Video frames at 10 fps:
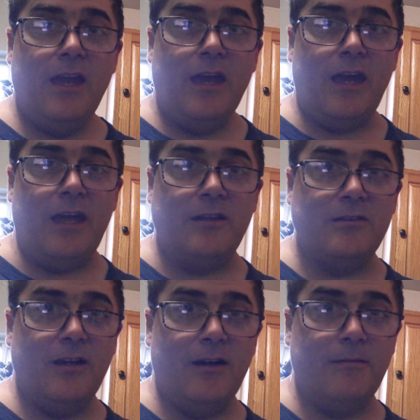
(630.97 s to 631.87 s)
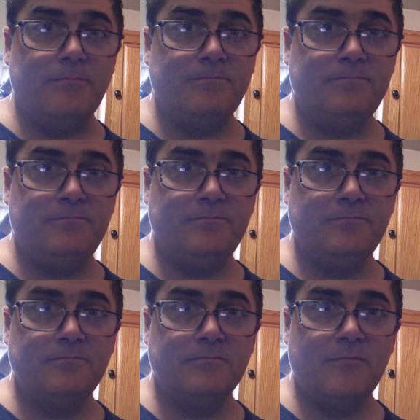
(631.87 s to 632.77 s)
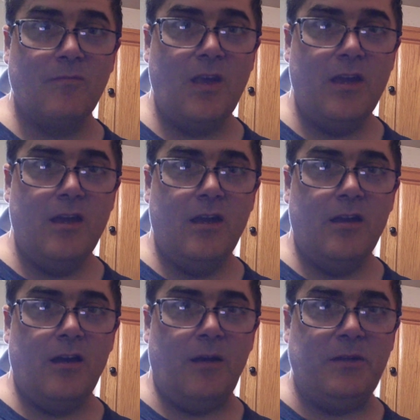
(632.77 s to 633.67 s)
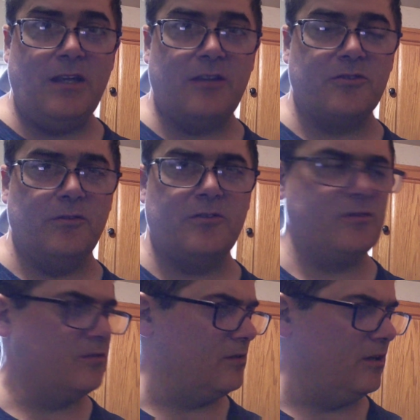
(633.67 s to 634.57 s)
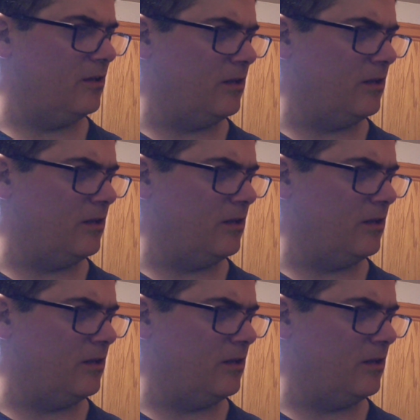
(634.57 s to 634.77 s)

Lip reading: And I mean, yeah. So it's I